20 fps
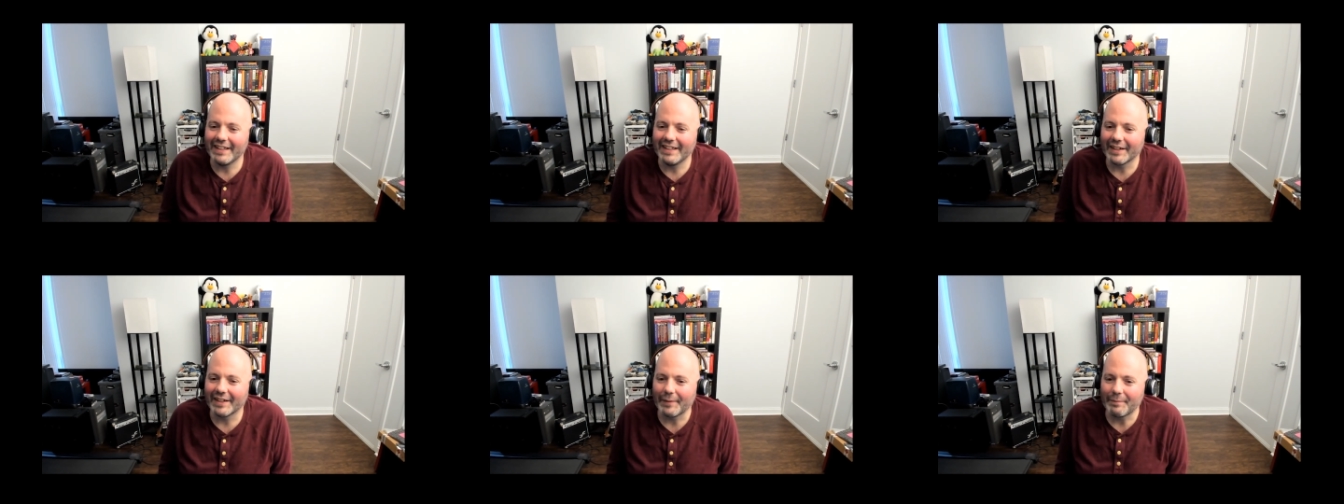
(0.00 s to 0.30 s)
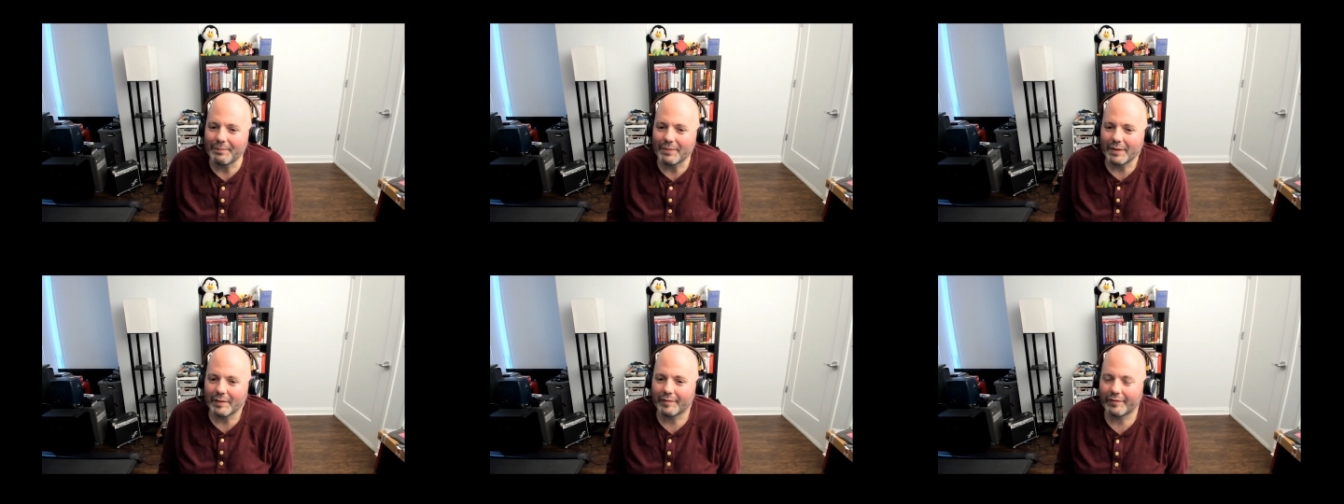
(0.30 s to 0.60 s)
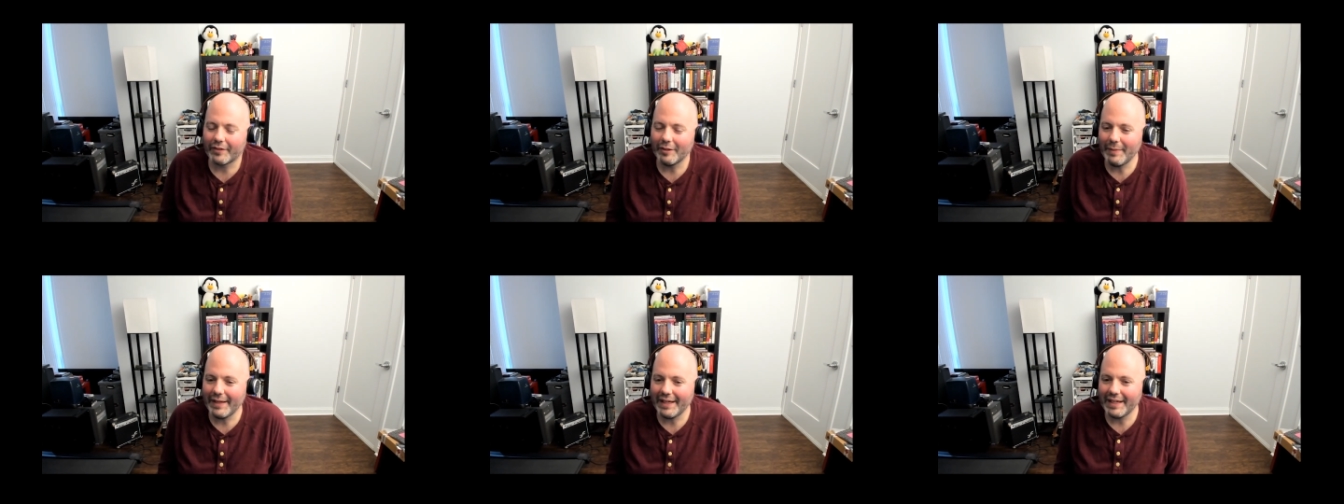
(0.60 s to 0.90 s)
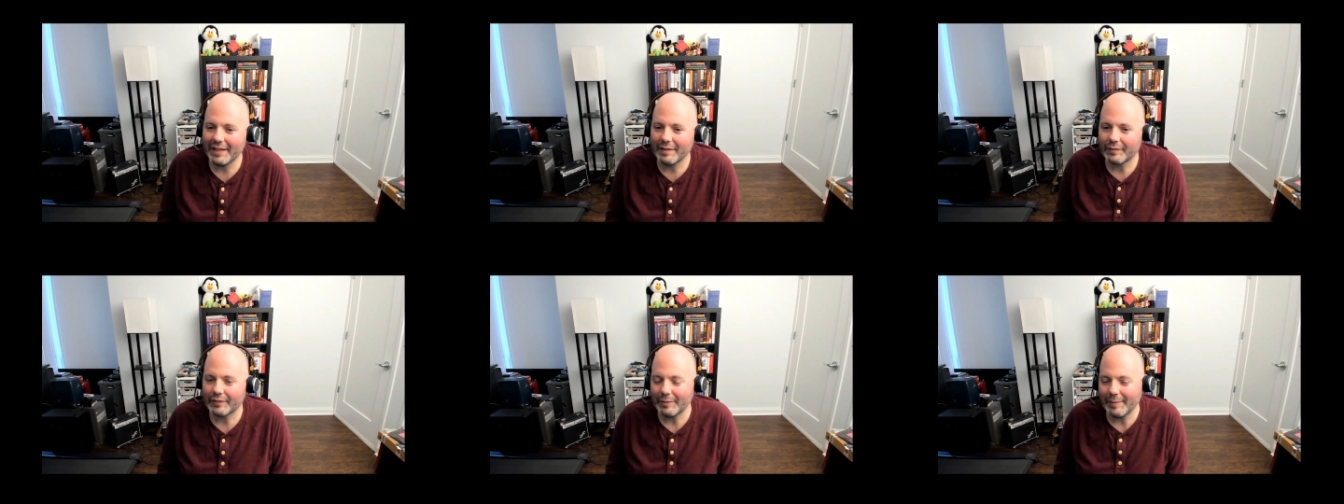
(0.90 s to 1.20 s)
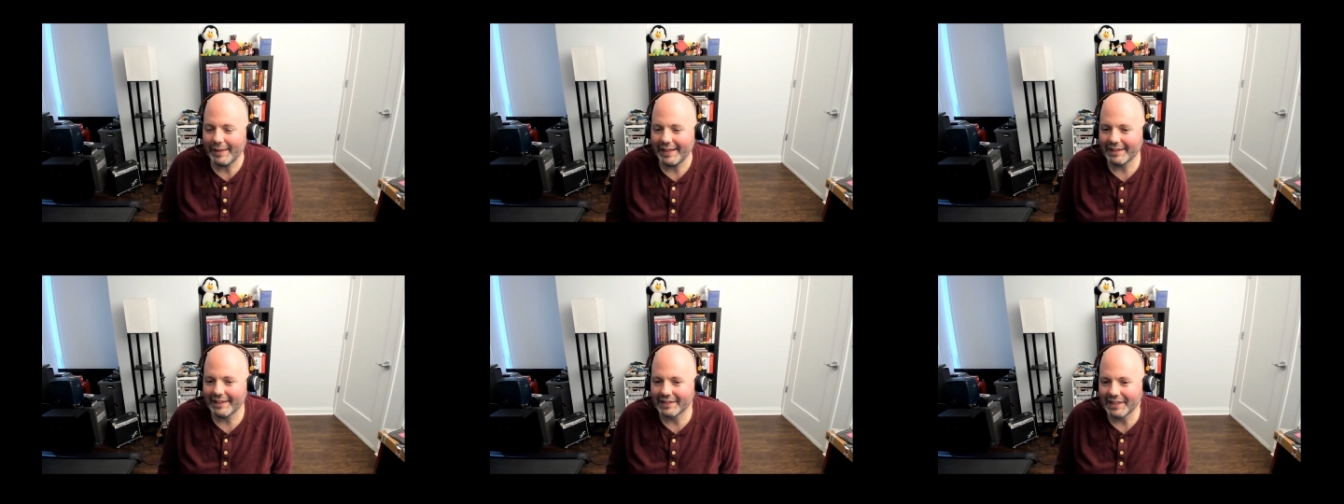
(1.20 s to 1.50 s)
from a
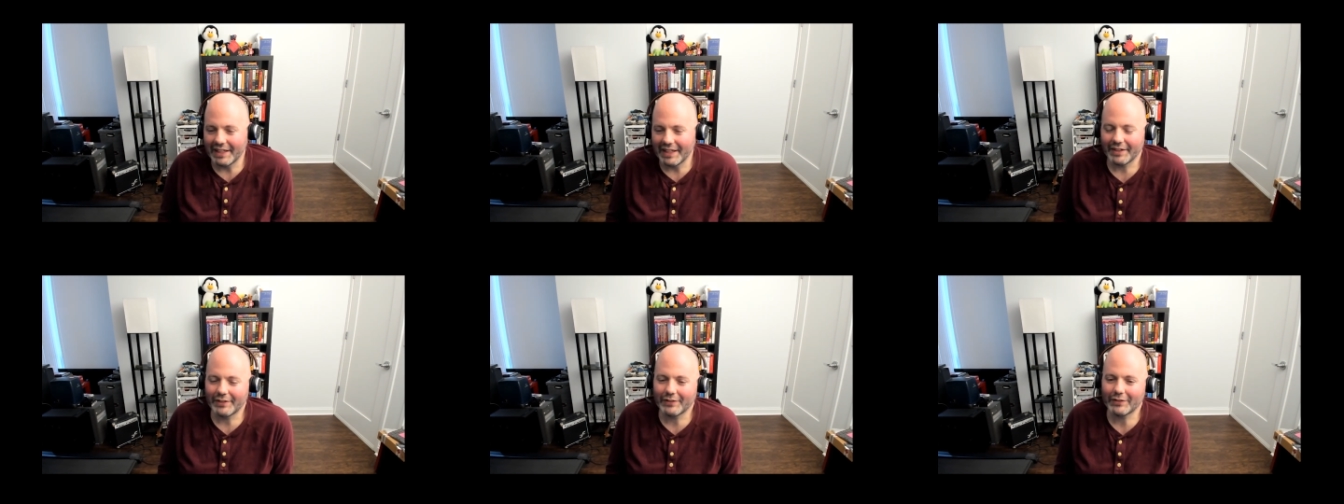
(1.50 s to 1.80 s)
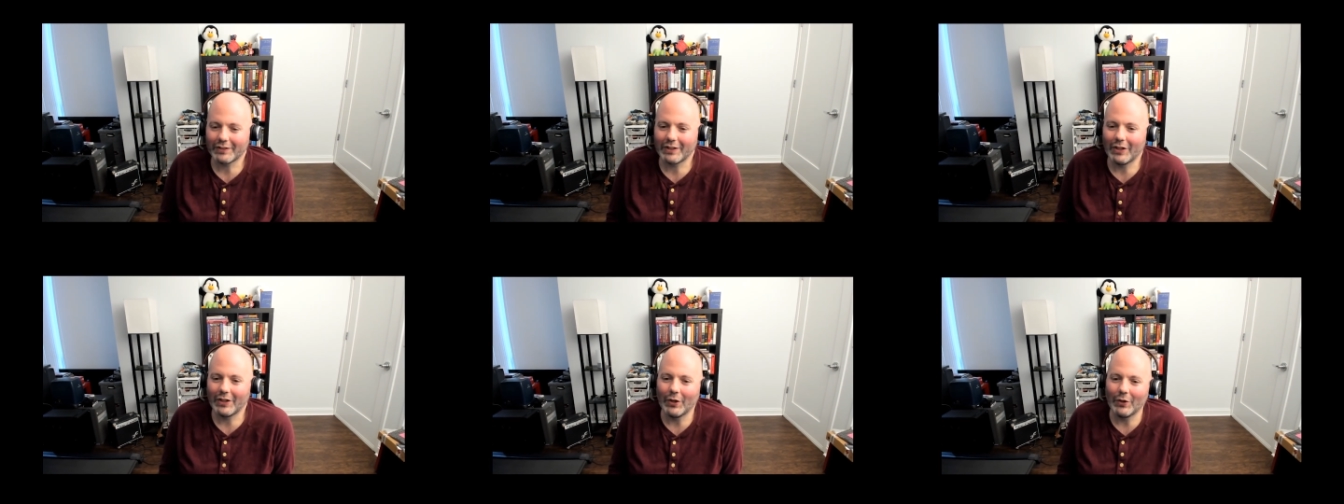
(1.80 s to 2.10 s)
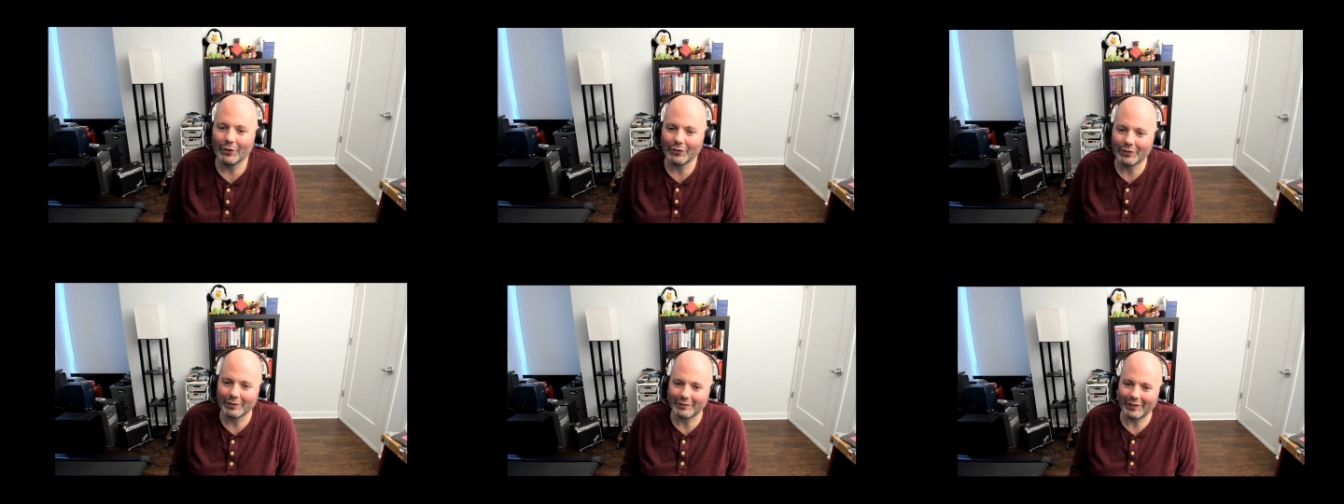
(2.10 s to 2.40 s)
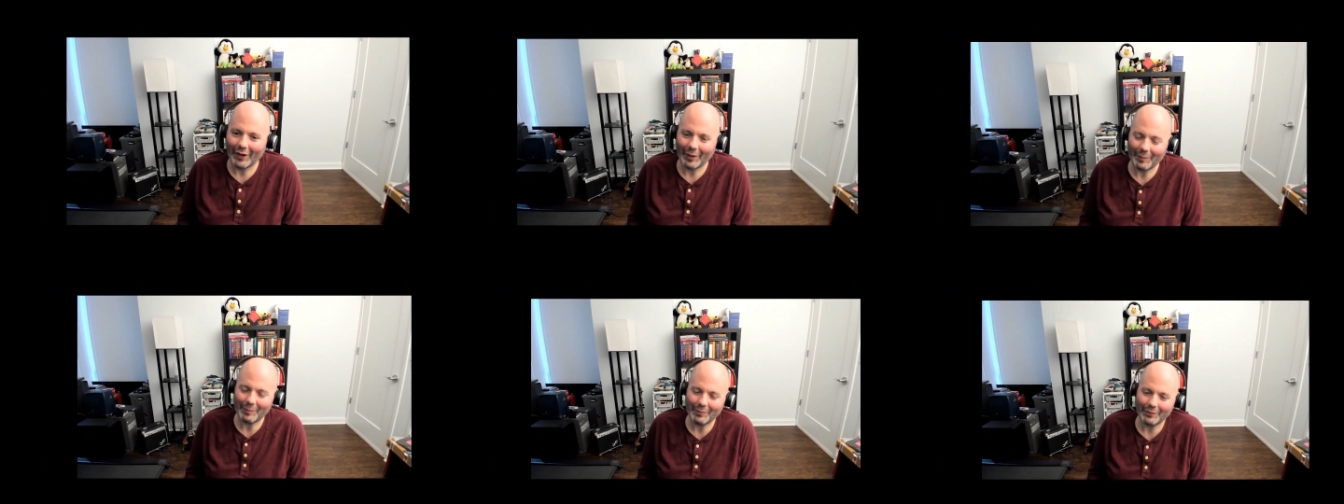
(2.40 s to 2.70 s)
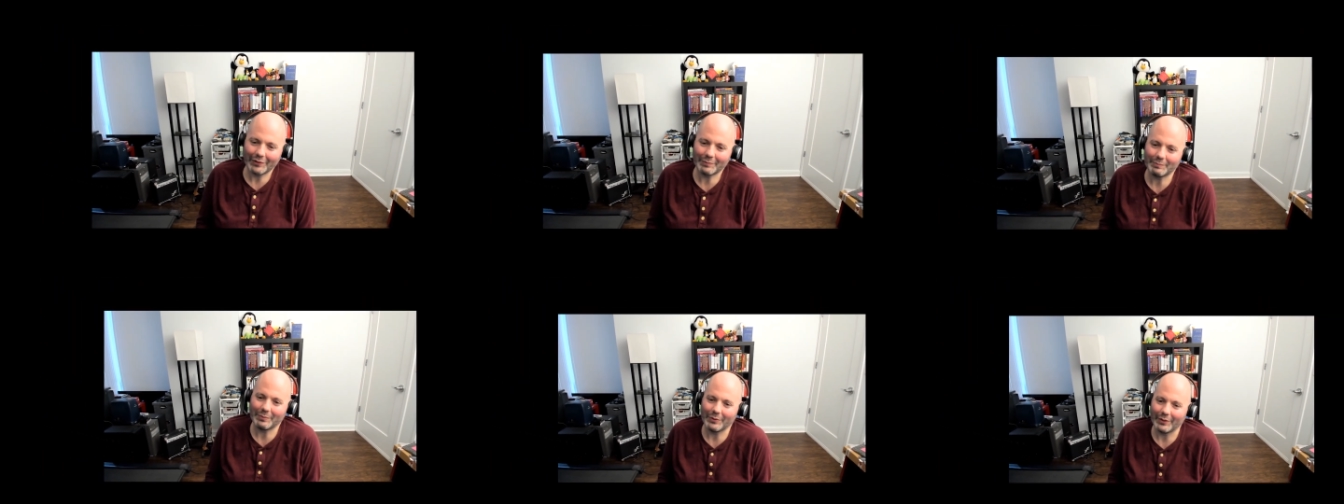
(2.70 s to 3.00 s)
Linux kernel
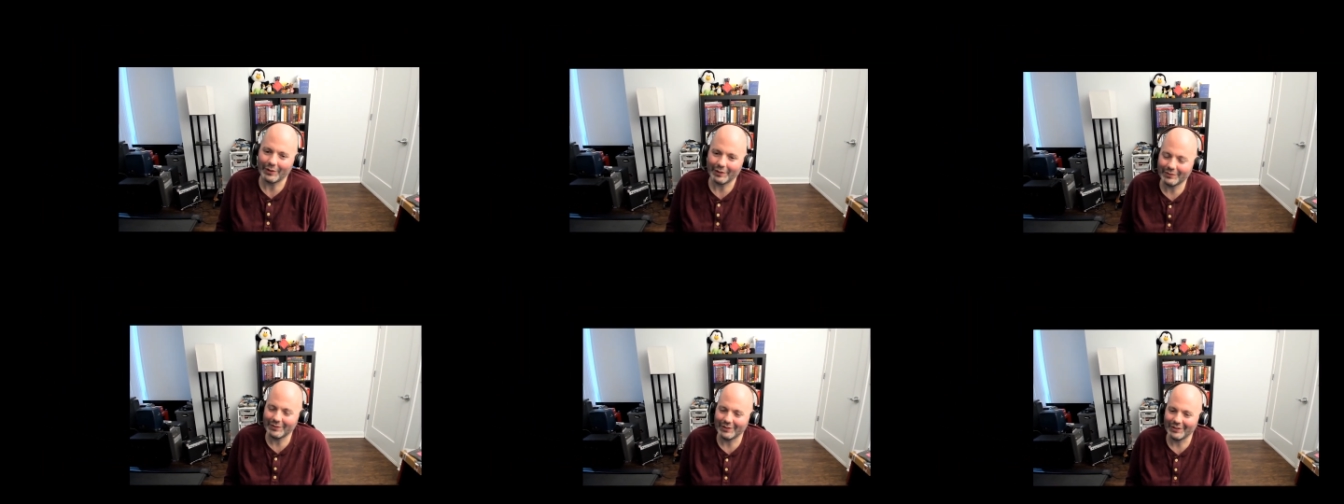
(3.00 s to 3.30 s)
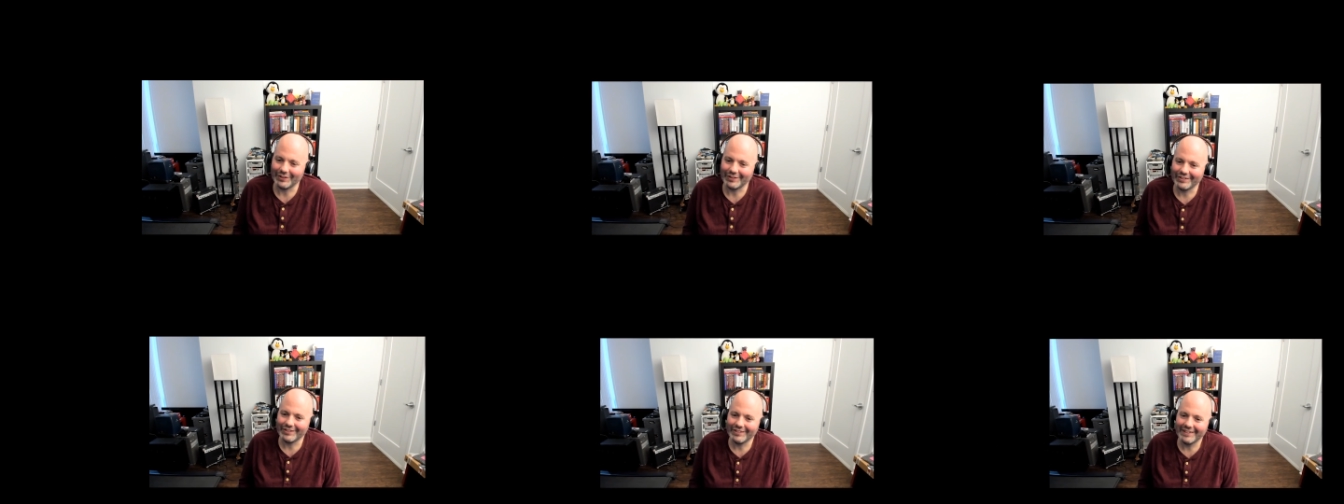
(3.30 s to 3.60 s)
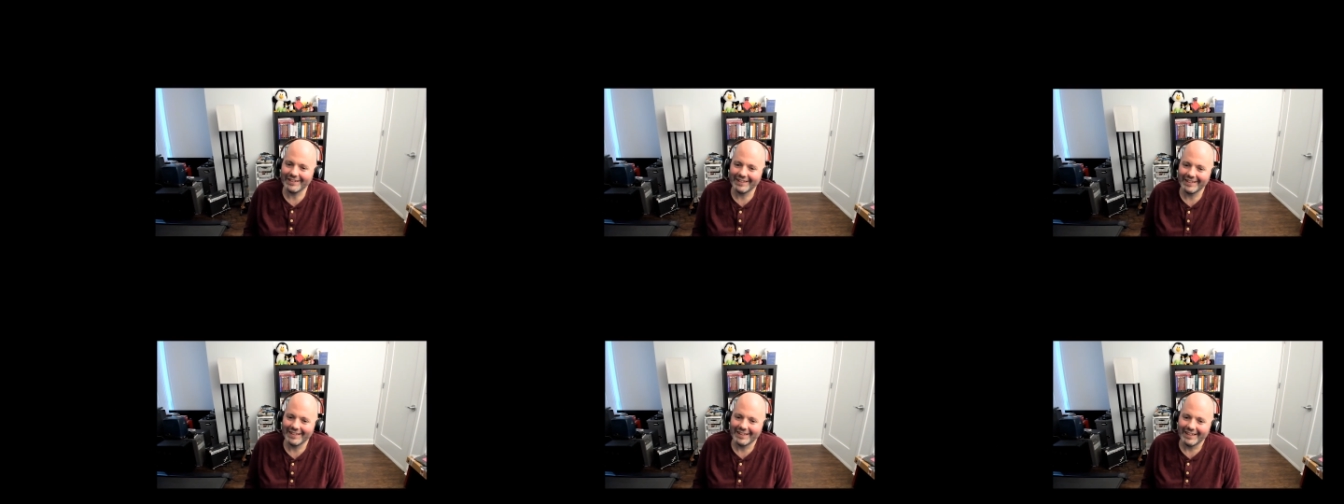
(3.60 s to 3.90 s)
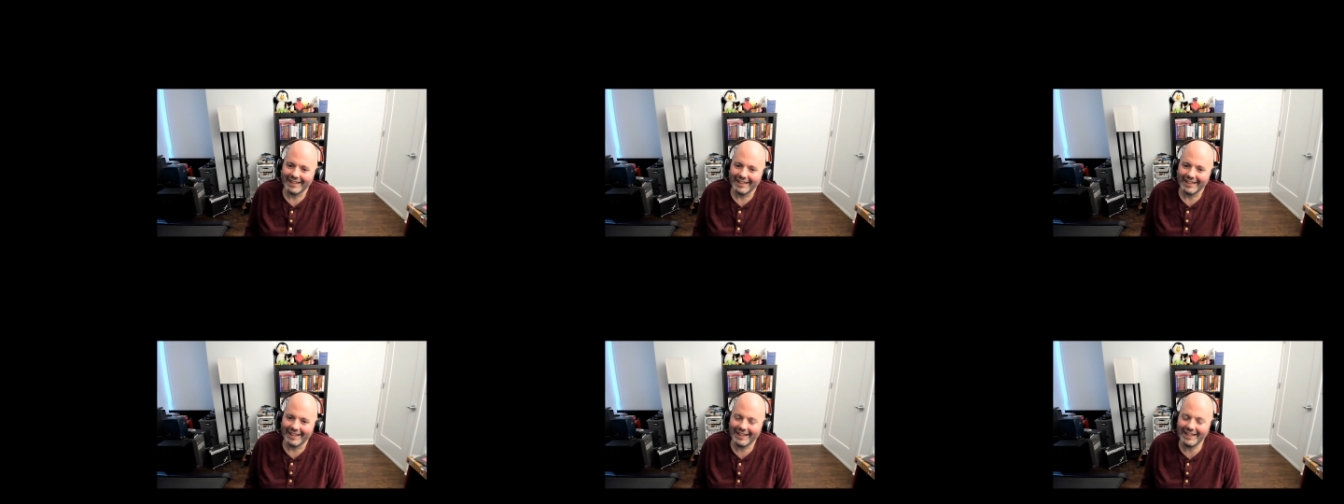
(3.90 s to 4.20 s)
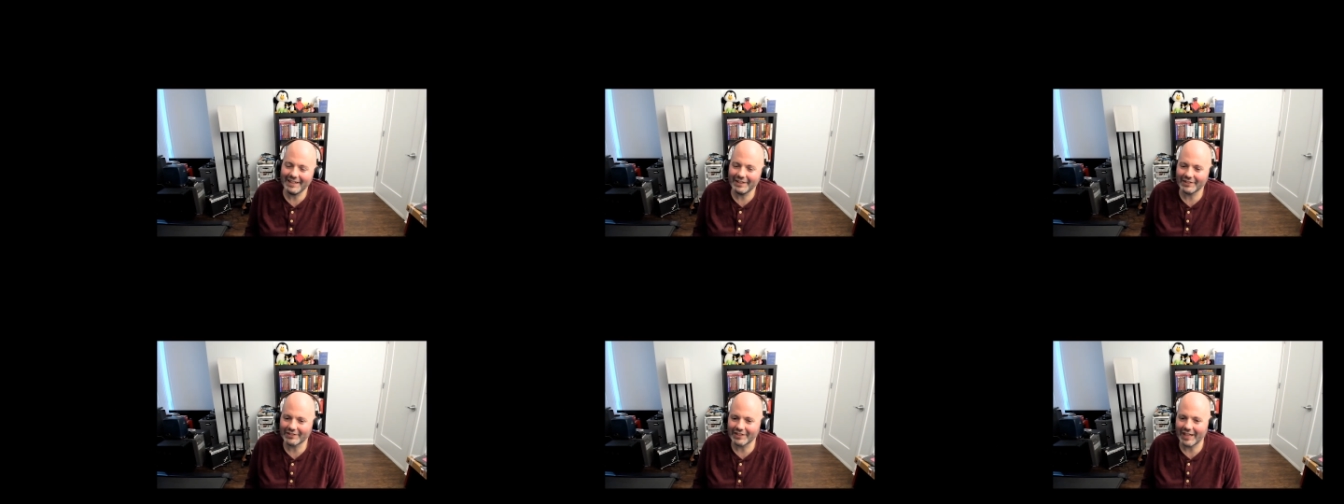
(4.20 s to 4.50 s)
developer's point of view,
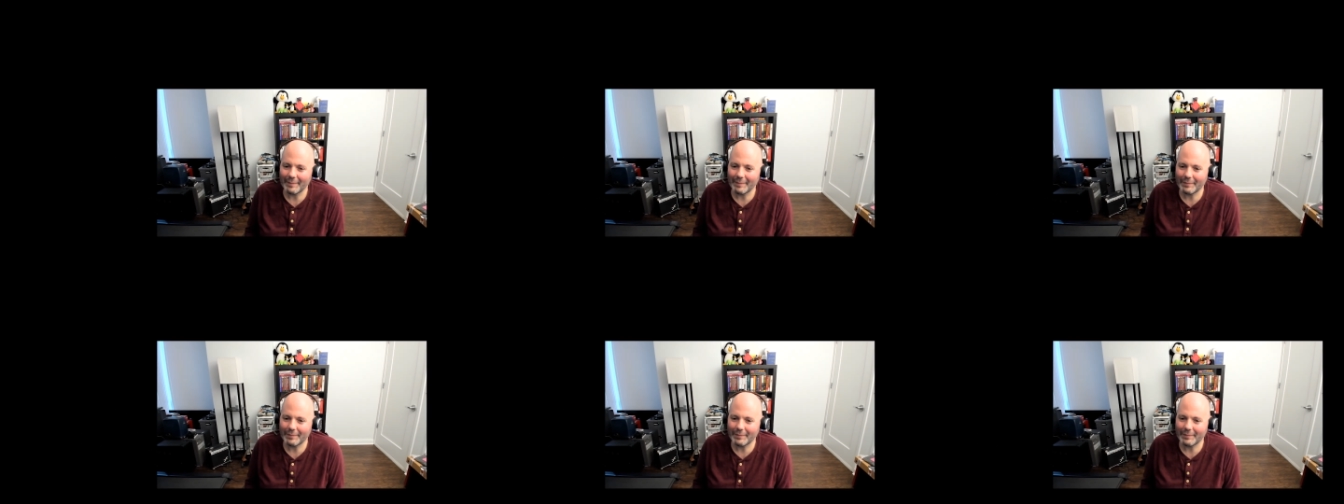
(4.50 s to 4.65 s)
he is